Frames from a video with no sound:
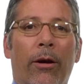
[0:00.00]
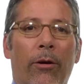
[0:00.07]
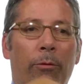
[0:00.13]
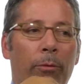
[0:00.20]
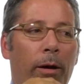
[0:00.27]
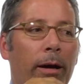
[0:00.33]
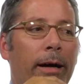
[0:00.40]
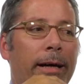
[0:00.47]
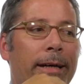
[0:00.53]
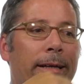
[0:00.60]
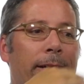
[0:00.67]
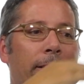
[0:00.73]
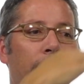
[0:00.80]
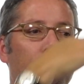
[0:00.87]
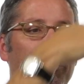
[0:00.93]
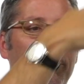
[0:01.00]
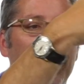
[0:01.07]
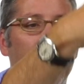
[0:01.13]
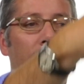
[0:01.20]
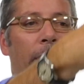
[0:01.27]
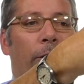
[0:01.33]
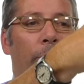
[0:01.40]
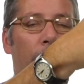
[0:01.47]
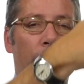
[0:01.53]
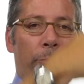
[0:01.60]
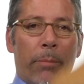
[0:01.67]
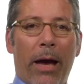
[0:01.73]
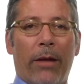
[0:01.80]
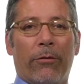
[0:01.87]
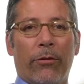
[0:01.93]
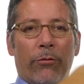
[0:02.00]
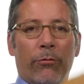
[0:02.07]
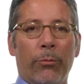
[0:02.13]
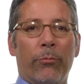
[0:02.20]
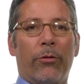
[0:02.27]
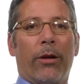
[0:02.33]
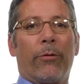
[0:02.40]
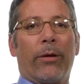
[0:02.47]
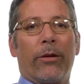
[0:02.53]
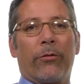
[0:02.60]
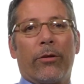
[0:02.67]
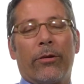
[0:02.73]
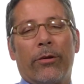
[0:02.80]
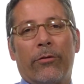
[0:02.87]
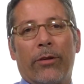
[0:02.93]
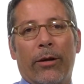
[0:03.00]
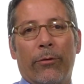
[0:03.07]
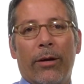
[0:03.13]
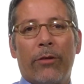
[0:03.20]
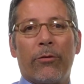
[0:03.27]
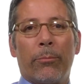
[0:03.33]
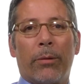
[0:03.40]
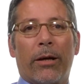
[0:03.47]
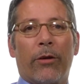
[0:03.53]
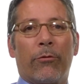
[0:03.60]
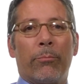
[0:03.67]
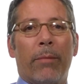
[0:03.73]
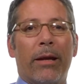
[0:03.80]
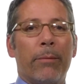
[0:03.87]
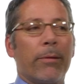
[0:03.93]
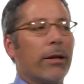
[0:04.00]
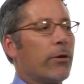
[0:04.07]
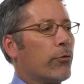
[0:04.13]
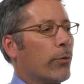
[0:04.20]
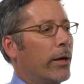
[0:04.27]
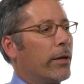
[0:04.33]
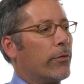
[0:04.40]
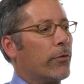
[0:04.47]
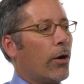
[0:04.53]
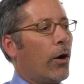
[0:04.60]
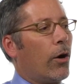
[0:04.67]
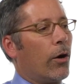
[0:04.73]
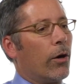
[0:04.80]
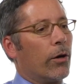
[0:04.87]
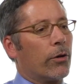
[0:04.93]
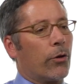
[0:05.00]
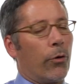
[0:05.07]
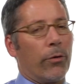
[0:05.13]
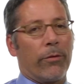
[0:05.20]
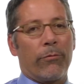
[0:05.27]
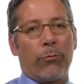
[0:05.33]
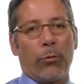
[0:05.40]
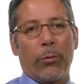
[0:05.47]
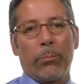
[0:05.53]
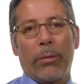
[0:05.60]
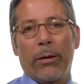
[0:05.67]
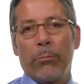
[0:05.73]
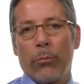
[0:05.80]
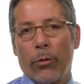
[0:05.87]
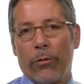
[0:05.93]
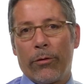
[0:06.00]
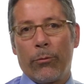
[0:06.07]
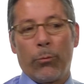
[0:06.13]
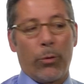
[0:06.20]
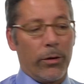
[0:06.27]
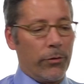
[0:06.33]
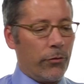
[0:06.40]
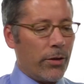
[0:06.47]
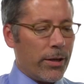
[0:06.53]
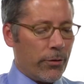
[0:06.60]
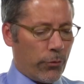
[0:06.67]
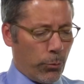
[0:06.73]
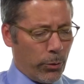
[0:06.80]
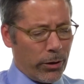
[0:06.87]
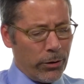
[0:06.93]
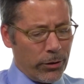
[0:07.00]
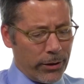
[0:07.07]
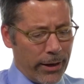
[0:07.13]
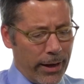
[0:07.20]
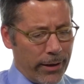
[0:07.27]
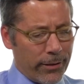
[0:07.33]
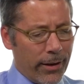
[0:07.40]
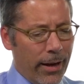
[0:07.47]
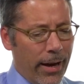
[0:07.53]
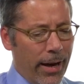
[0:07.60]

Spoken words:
how inheritance passes from generation to generation, because many, many traits are coded for by more than one gene. So we're going to look at